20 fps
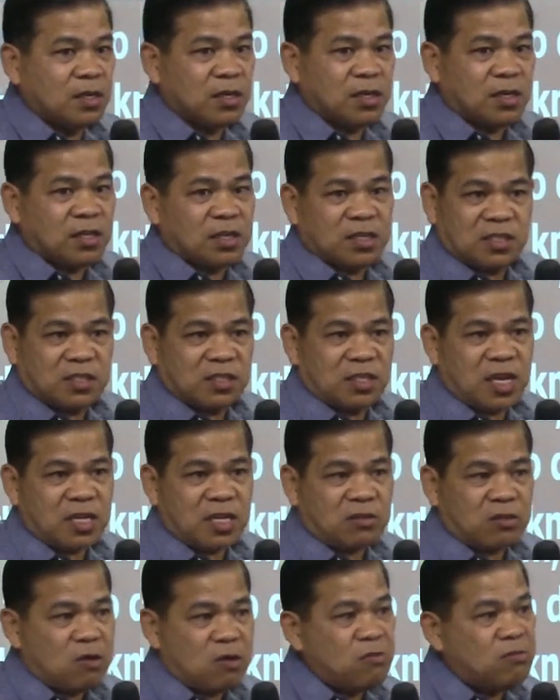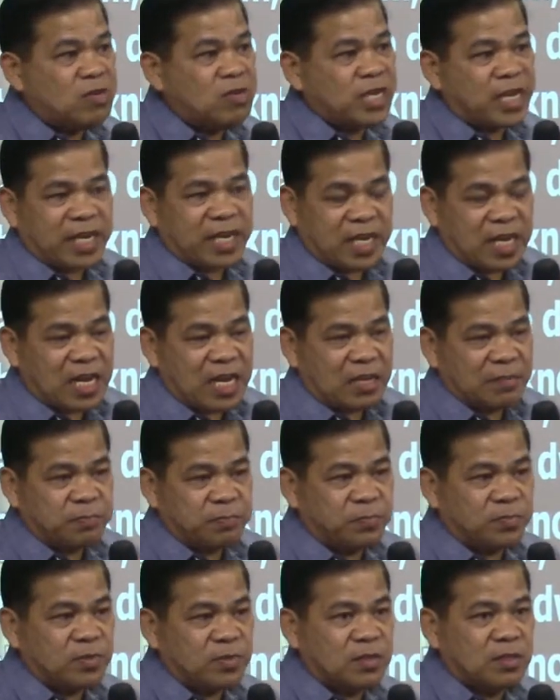It is not only
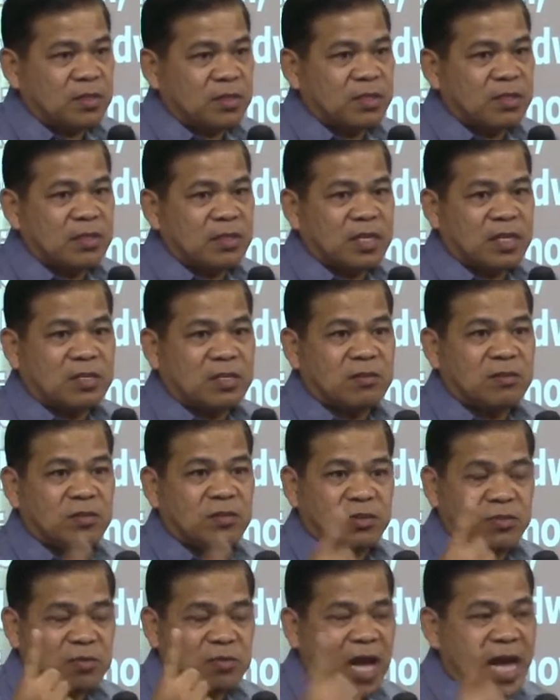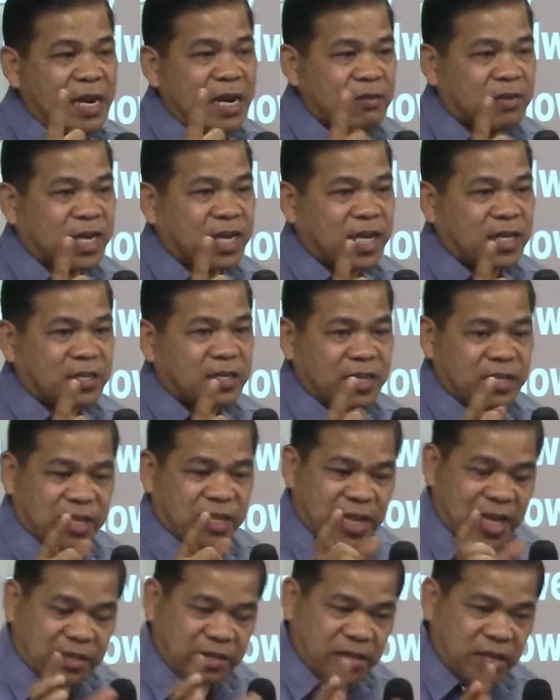enough that you allocated
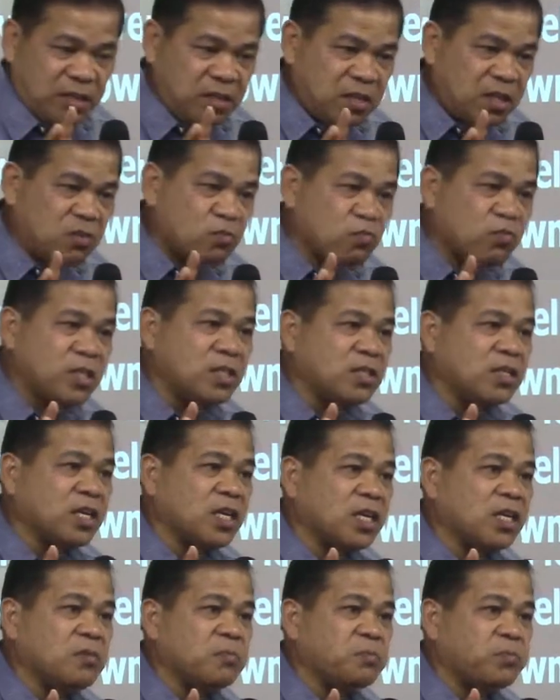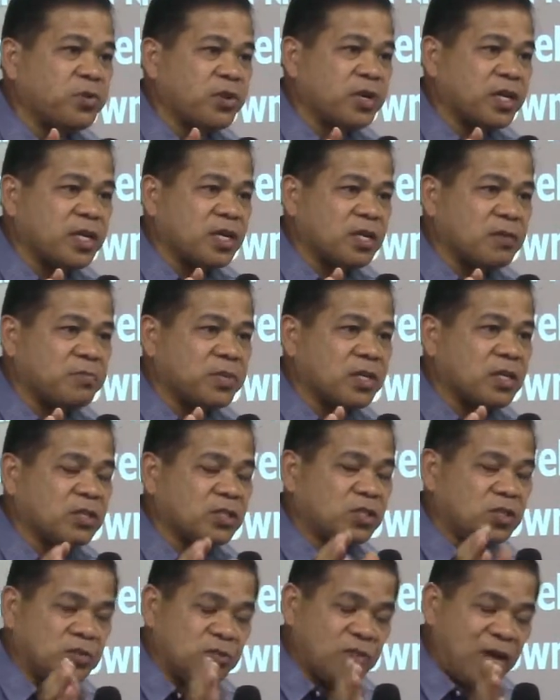and attended one day in prayer
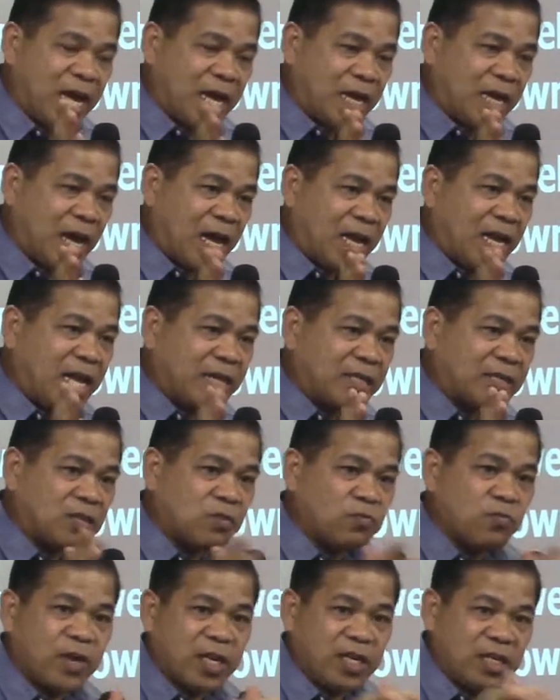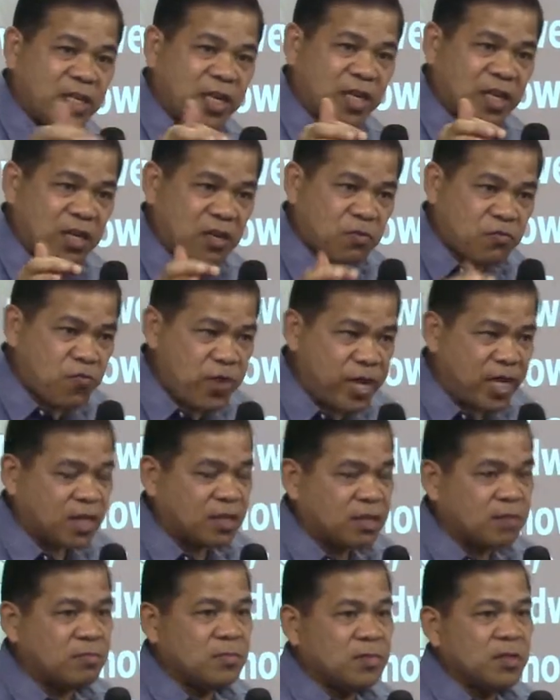because you are allotted one day in a
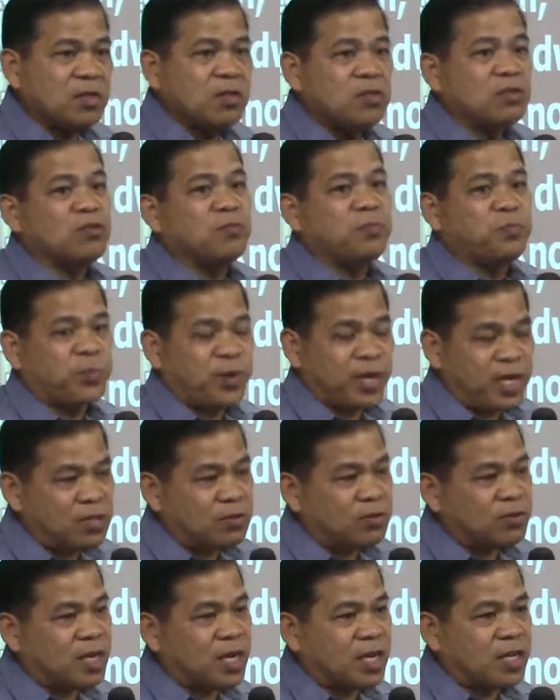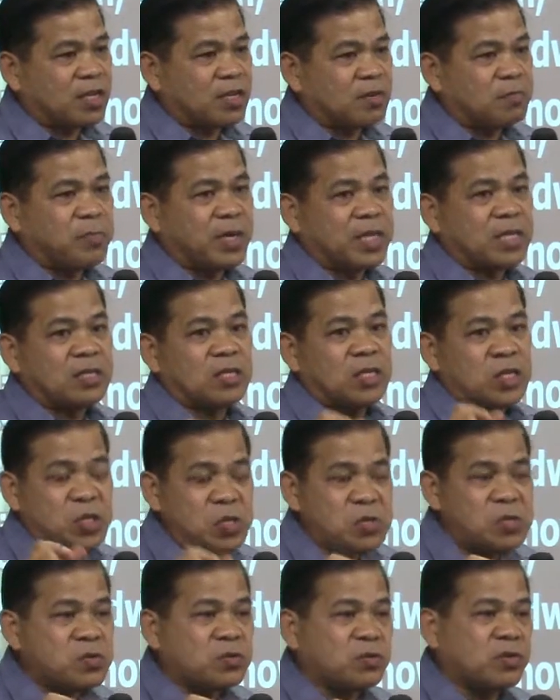week to pray together, but
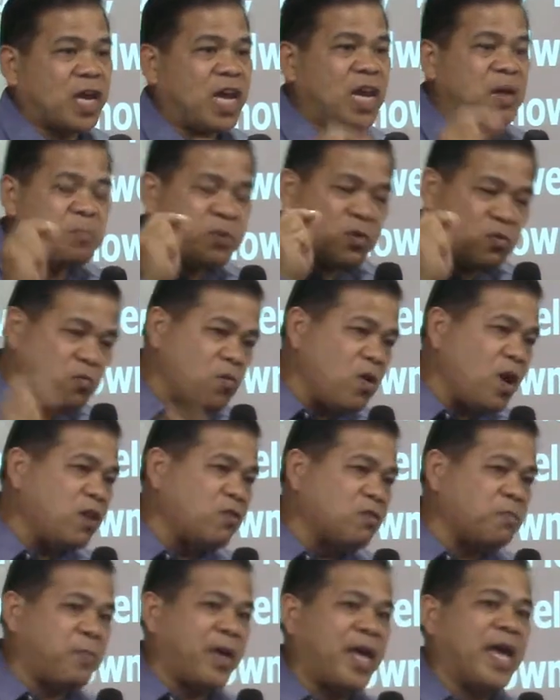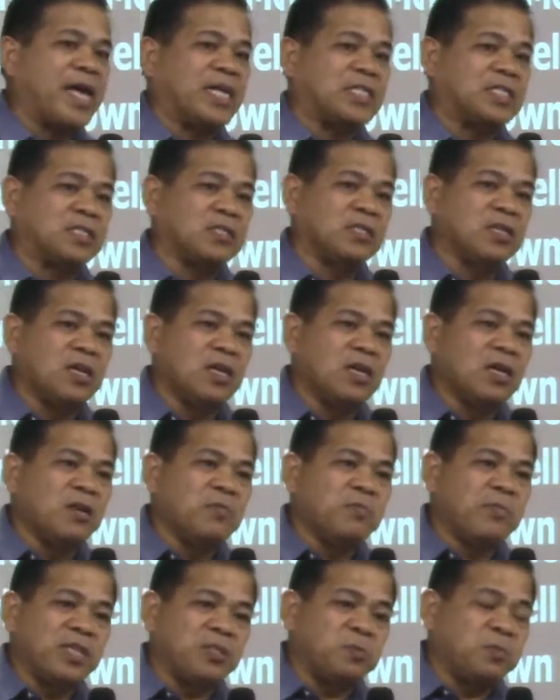you, every one of us,
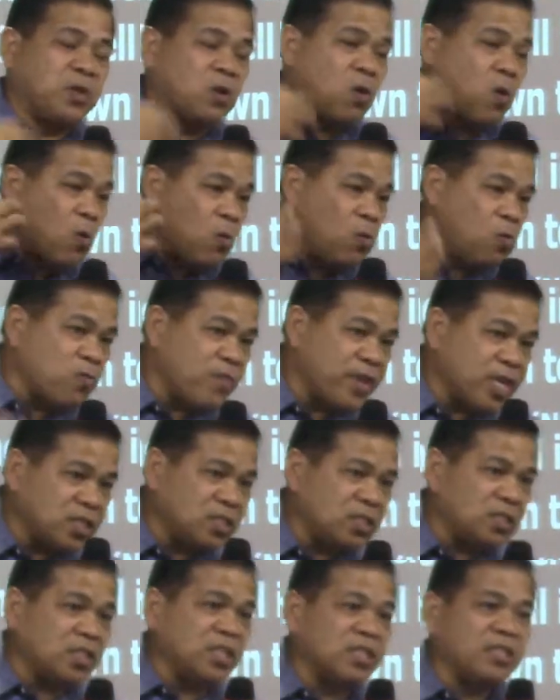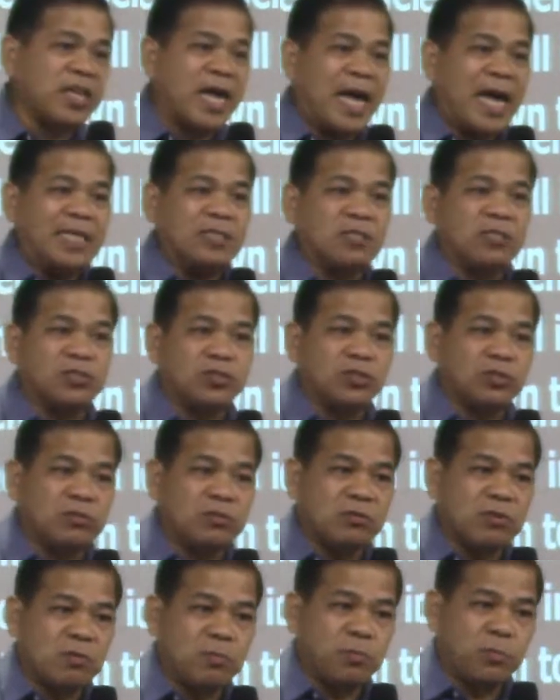must be always in the
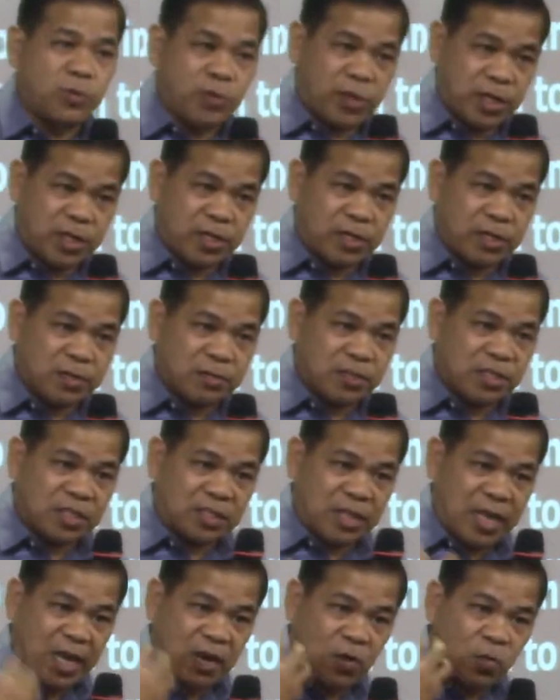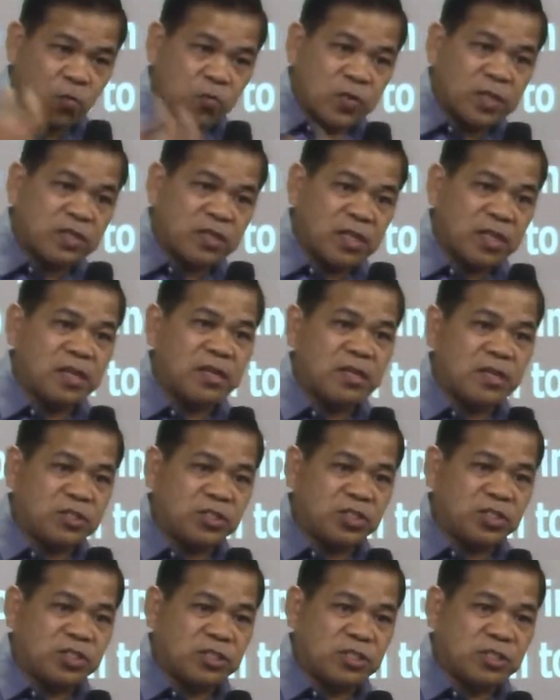attitude of prayer. Just like what the
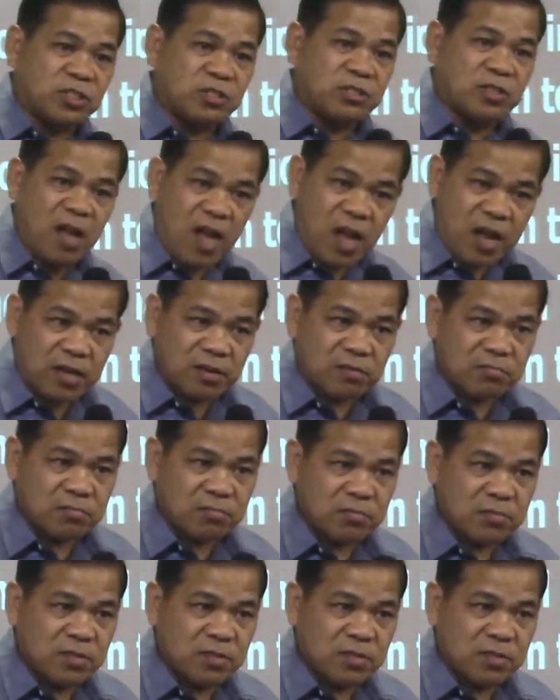early church has done.